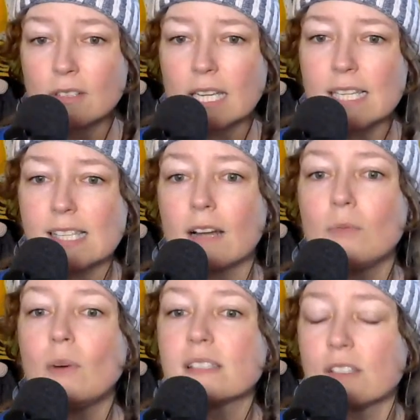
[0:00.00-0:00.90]
He said, I
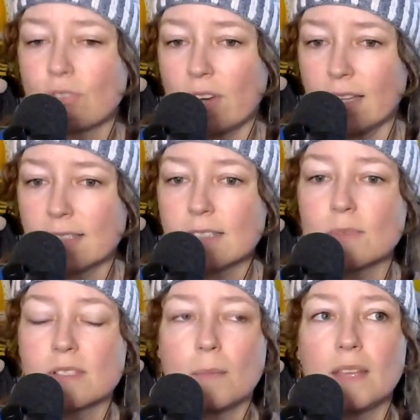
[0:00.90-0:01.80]
wasn't trans. This
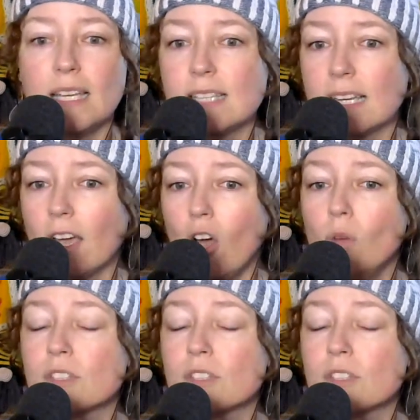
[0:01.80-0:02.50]
was something he did at home